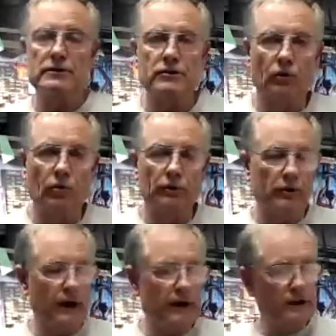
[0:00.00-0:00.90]
So they're
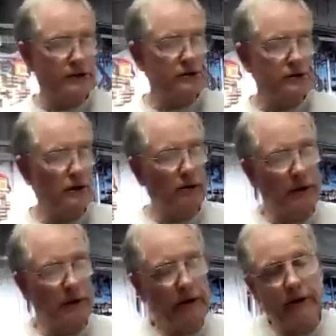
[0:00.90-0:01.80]
not
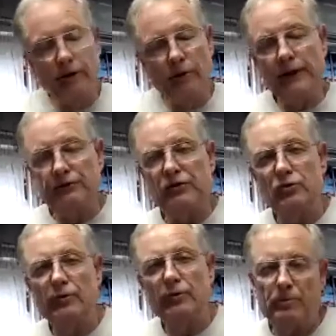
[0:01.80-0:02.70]
necessarily, you don't have to do
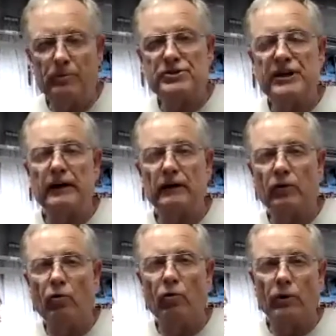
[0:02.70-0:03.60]
them in a particular
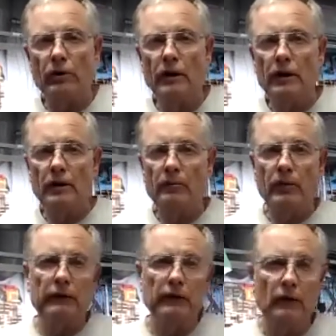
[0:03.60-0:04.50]
order
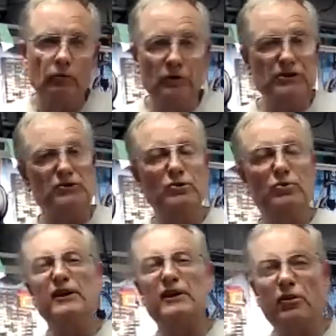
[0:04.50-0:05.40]
but we'll just do it
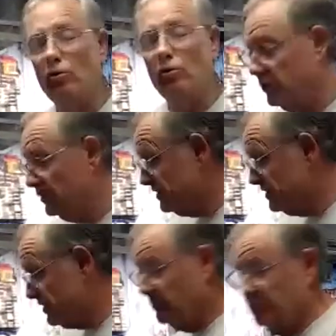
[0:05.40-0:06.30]
in the order
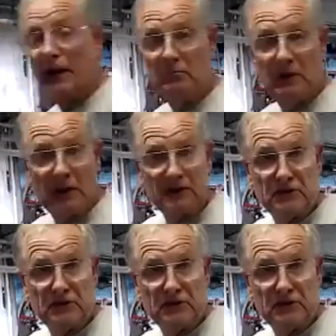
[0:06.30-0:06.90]
it's on my bench,